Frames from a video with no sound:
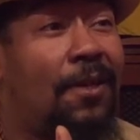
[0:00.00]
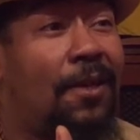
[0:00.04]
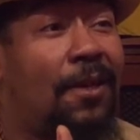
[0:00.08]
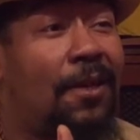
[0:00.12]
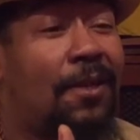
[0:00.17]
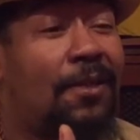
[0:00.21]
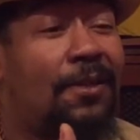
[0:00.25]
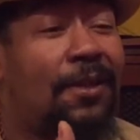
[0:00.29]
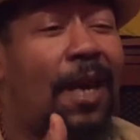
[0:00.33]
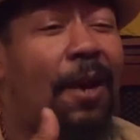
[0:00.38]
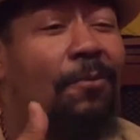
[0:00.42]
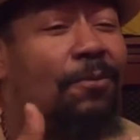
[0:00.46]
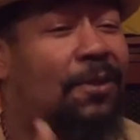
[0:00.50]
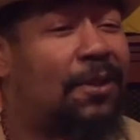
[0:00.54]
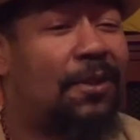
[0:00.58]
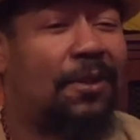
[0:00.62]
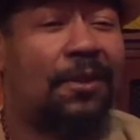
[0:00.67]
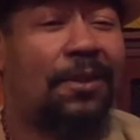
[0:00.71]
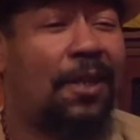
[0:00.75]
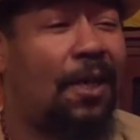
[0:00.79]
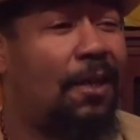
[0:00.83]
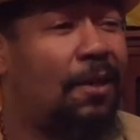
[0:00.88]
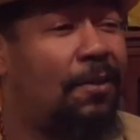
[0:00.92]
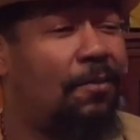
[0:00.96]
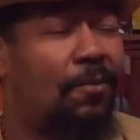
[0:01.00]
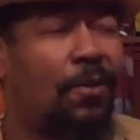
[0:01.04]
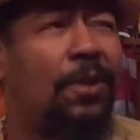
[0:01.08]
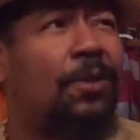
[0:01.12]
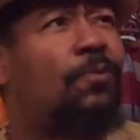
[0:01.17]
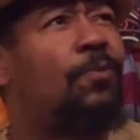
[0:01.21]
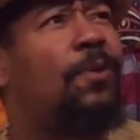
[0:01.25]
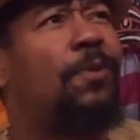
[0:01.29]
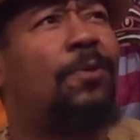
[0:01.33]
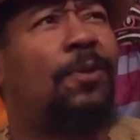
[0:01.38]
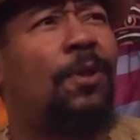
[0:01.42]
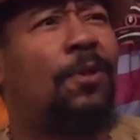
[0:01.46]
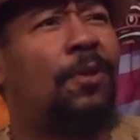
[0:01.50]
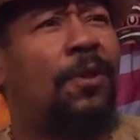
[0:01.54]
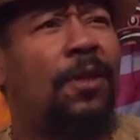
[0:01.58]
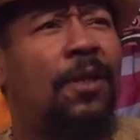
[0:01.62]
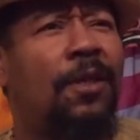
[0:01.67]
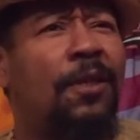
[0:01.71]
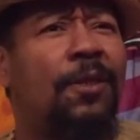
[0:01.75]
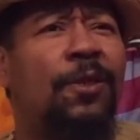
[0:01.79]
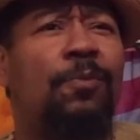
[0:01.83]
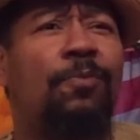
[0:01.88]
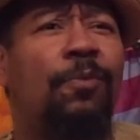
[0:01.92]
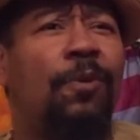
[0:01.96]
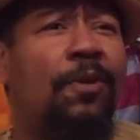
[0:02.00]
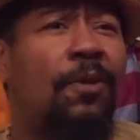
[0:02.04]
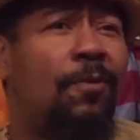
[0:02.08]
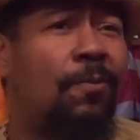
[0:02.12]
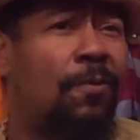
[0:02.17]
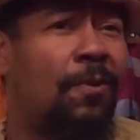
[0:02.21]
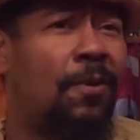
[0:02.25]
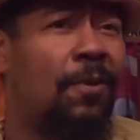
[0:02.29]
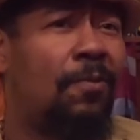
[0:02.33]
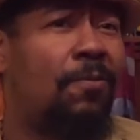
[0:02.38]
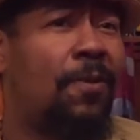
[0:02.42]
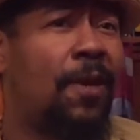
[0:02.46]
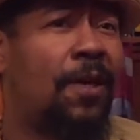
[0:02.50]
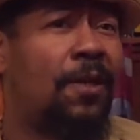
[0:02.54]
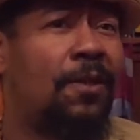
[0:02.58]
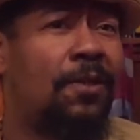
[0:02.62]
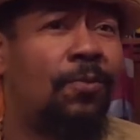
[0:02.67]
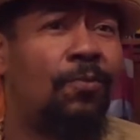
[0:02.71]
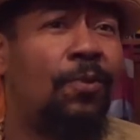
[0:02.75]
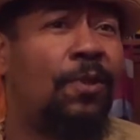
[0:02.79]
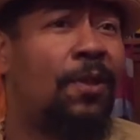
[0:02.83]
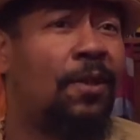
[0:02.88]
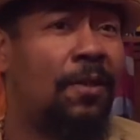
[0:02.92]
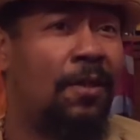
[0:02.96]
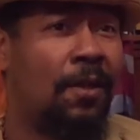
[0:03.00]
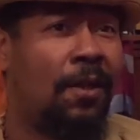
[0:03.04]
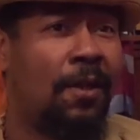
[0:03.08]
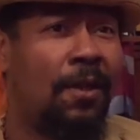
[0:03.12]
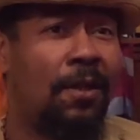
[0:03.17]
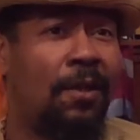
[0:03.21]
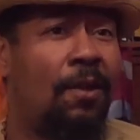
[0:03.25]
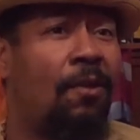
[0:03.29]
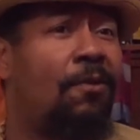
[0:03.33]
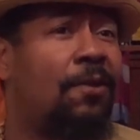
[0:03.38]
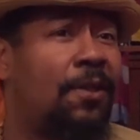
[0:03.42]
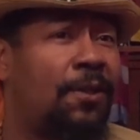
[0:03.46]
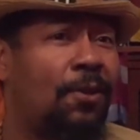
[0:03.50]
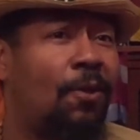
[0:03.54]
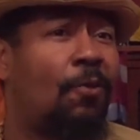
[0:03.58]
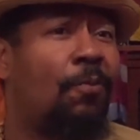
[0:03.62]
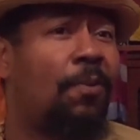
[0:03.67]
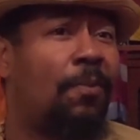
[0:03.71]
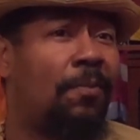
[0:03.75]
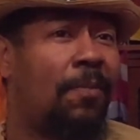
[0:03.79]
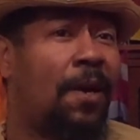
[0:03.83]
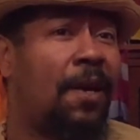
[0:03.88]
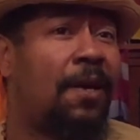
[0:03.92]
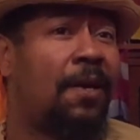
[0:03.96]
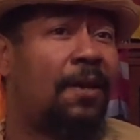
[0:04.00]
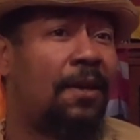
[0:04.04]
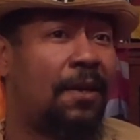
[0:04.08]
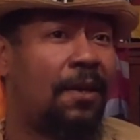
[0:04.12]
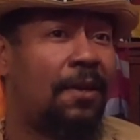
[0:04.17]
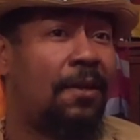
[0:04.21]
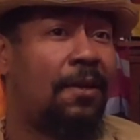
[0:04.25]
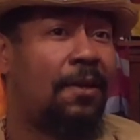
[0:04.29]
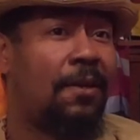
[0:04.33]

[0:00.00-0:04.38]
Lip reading: because I was just telling him, because we was on the Guinness Book of World Records with the longest open mic.